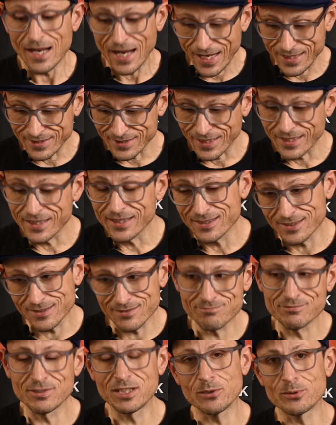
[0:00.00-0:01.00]
And then, it,
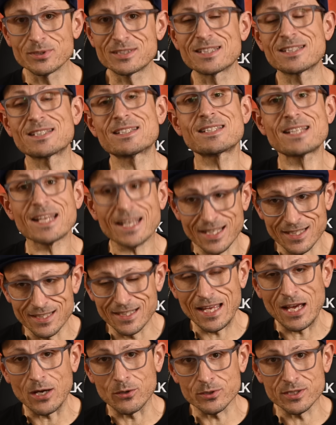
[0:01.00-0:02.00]
you know, it's a second
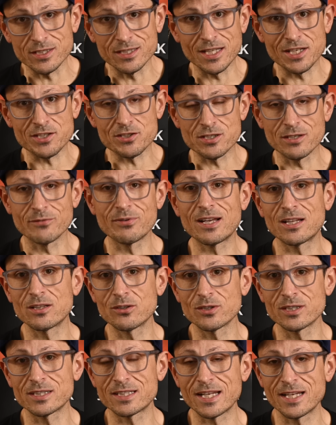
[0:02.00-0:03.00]
calculation of how
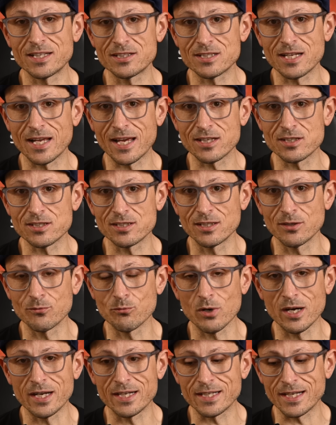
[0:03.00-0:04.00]
long it takes to actually
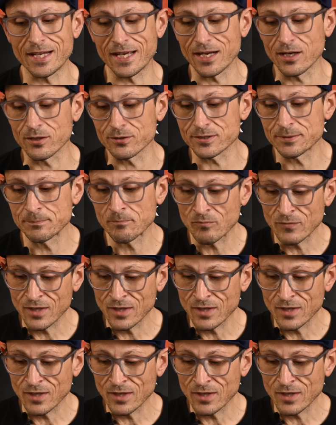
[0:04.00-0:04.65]
write it out.